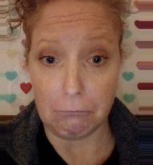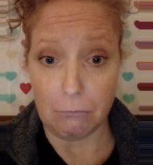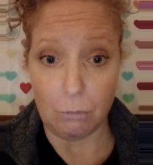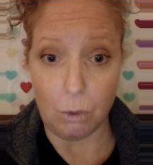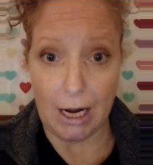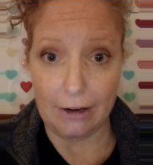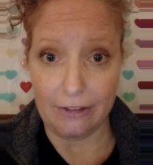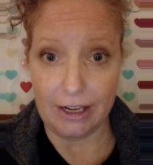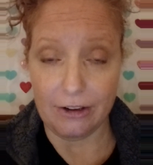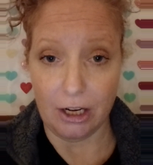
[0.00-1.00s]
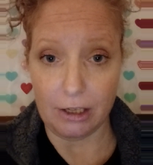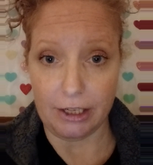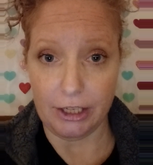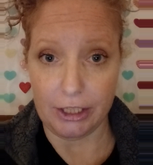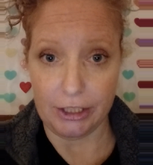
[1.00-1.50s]
why are they not going to
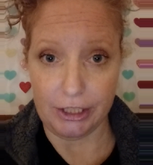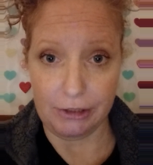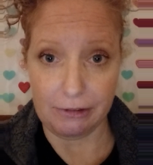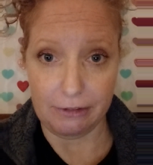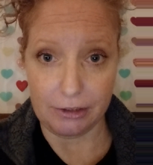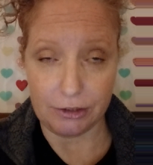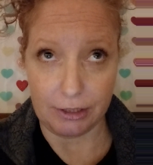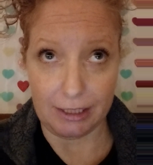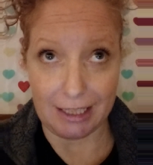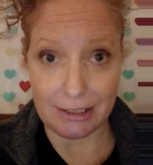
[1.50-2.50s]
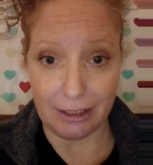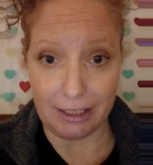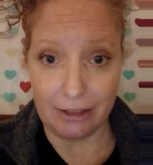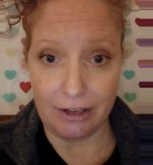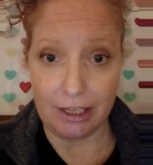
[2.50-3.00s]
hurt you eventually? That's all they
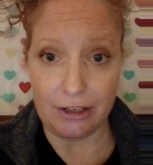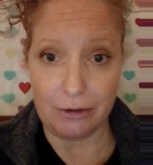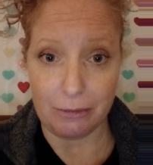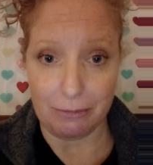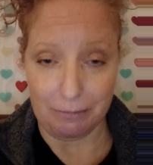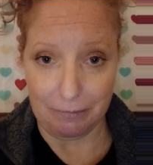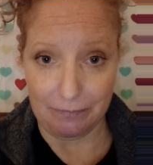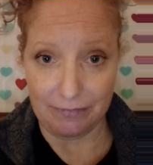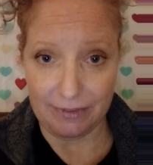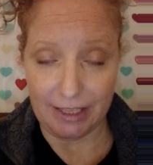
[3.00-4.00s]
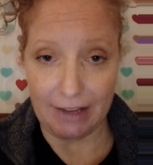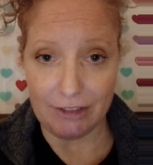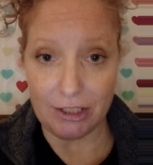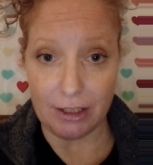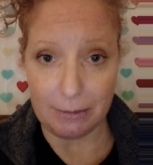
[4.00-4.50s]
know how to do. They haven't
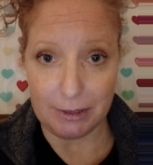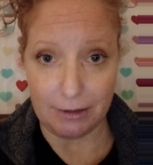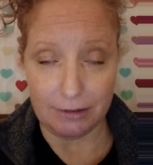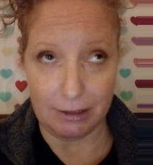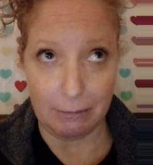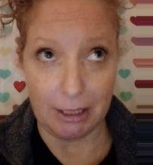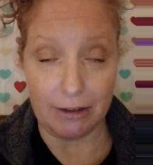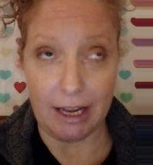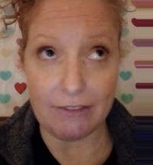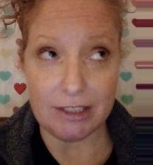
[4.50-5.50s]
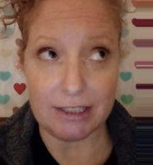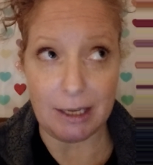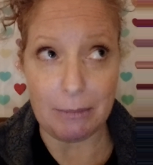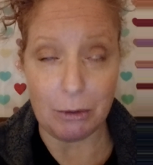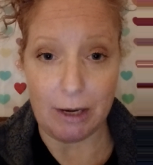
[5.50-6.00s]
taught themselves any better. They haven't
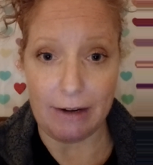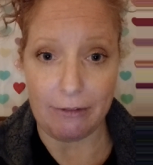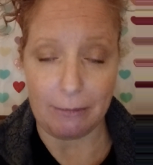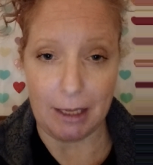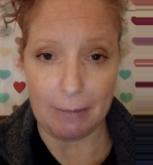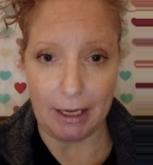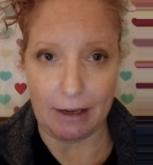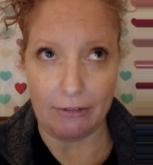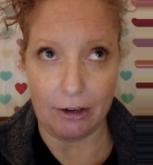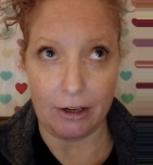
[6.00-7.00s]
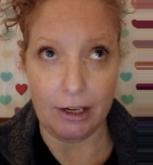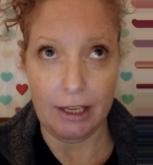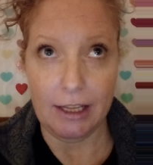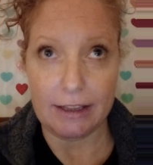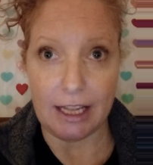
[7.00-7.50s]
stepped away from that behavior,
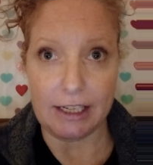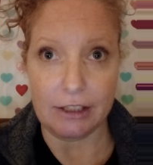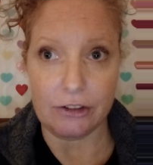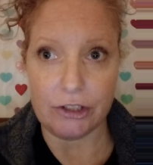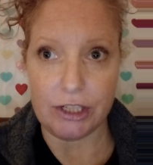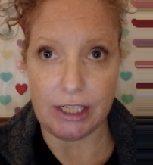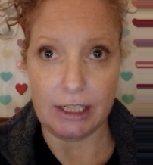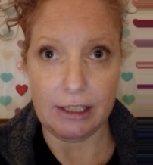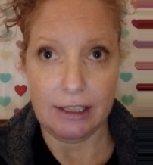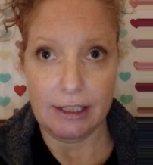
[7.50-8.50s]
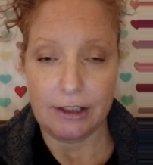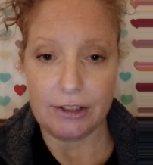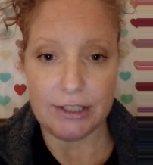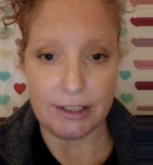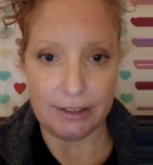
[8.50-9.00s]
that energy. They're
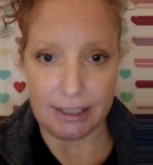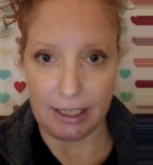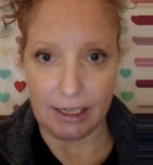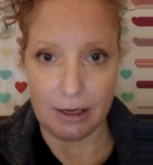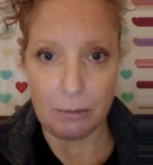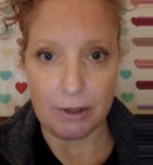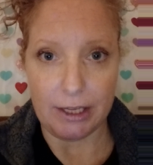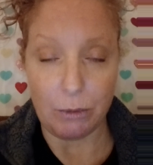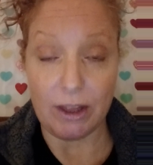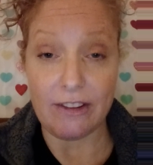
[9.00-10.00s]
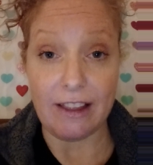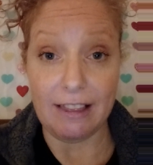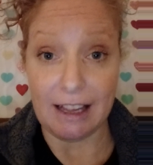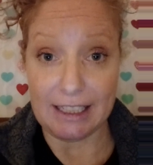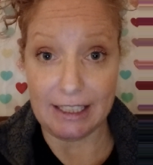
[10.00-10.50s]
still syncing up with it, whether they
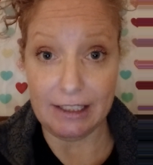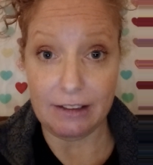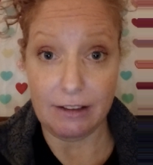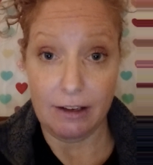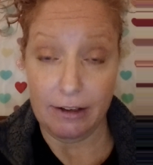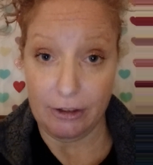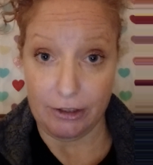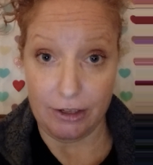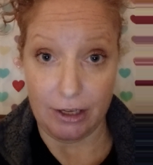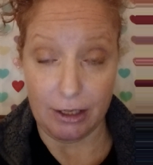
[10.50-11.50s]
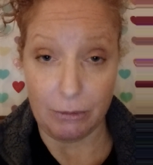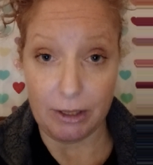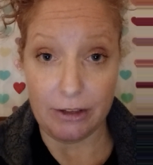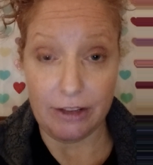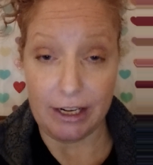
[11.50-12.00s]
like it or not,
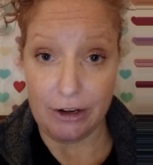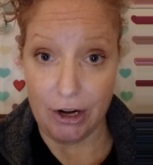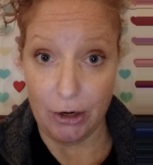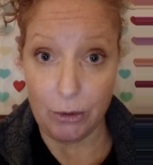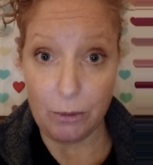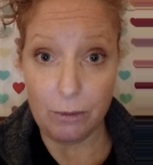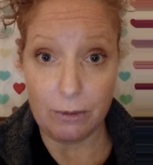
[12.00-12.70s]
whether they know